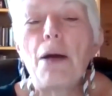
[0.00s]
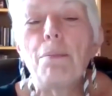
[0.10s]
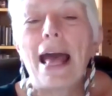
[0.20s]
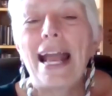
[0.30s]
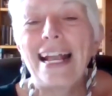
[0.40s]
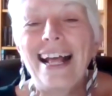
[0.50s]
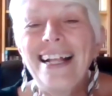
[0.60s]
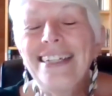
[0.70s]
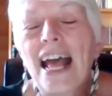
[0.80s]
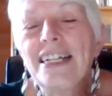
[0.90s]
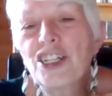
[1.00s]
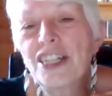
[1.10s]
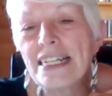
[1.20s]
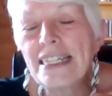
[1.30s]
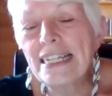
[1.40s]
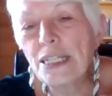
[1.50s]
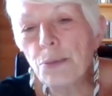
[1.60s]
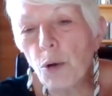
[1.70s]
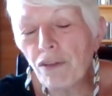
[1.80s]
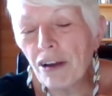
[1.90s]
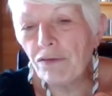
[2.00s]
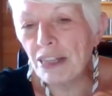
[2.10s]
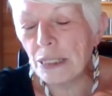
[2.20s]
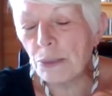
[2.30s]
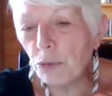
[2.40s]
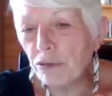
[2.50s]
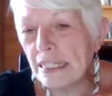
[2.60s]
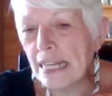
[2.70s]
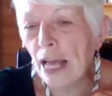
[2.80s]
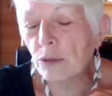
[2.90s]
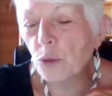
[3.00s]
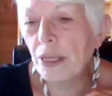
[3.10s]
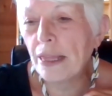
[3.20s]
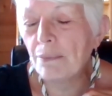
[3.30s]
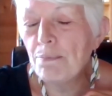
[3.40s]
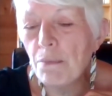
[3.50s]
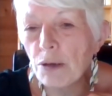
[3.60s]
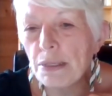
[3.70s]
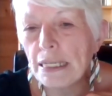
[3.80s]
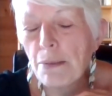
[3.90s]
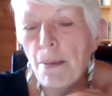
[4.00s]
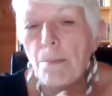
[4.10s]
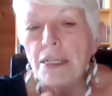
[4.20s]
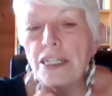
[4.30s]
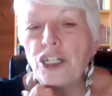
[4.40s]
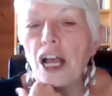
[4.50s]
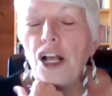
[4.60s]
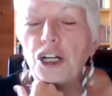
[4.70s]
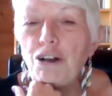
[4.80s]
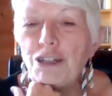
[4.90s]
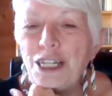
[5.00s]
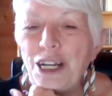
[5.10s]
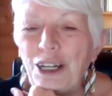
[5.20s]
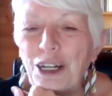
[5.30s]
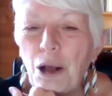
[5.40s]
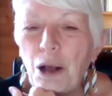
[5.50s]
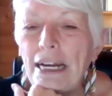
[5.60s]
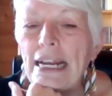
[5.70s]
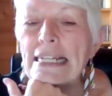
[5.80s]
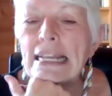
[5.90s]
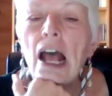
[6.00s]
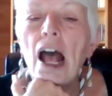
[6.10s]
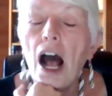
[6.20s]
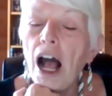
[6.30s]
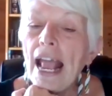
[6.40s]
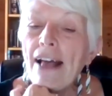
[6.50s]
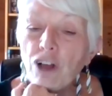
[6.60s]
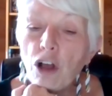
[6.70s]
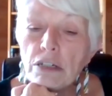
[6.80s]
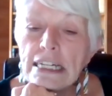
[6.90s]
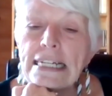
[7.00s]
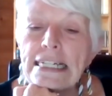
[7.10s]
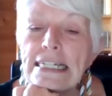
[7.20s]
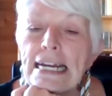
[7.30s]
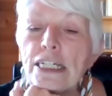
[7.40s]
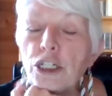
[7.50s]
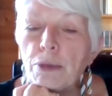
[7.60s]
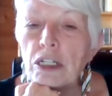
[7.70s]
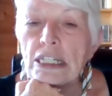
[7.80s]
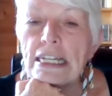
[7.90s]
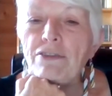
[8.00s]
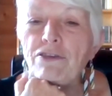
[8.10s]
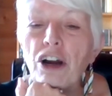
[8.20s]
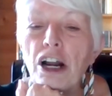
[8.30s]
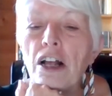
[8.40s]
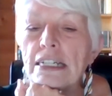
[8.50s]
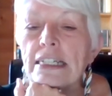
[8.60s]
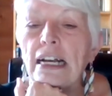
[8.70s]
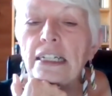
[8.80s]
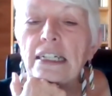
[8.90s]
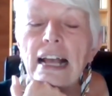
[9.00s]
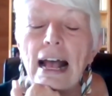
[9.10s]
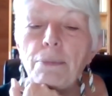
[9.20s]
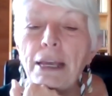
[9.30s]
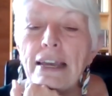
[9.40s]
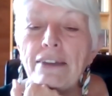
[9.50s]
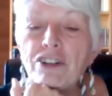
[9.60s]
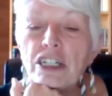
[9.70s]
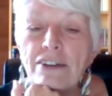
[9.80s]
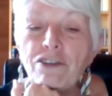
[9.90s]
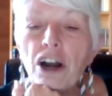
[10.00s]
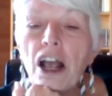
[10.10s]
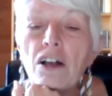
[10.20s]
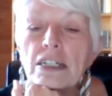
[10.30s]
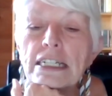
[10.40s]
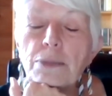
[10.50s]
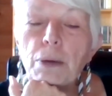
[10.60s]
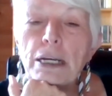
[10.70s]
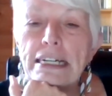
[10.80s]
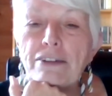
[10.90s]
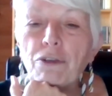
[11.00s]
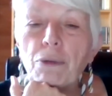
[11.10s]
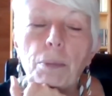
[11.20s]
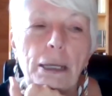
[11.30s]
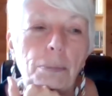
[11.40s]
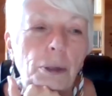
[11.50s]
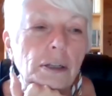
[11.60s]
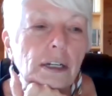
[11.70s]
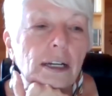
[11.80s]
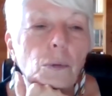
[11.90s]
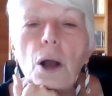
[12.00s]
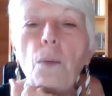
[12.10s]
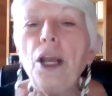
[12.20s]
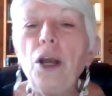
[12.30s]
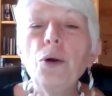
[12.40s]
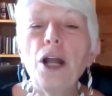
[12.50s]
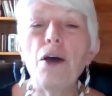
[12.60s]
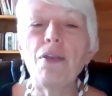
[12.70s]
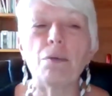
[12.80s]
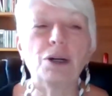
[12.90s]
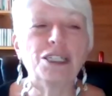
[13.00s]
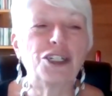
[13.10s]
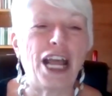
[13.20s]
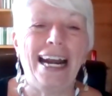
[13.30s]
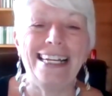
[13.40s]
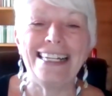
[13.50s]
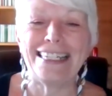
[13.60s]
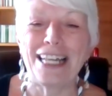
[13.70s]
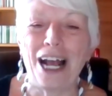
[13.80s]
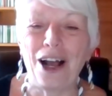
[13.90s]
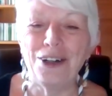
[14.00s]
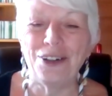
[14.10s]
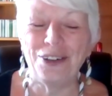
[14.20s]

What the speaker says: come back, and this will resound with most of the members. Her comment is, I have contacted HMRC for an answer and been given different answers by different people. Well, we all know that one, Shelley. So